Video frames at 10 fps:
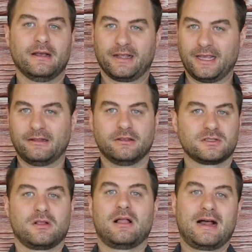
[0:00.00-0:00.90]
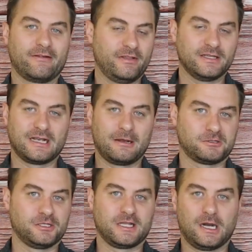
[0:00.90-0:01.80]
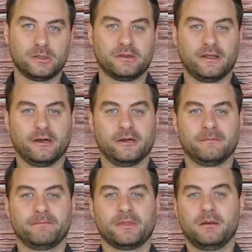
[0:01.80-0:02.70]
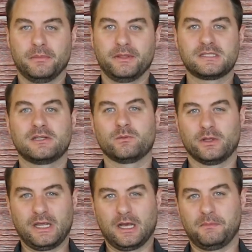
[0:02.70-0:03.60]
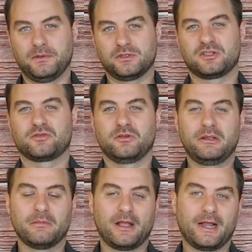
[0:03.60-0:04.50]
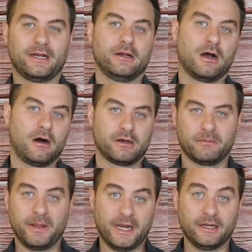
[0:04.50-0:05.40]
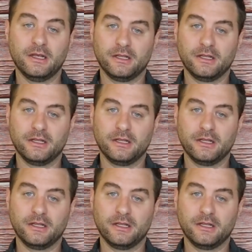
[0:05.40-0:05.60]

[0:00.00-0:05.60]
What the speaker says: Again, there's a lot of these options out there, but this can really help you streamline and automate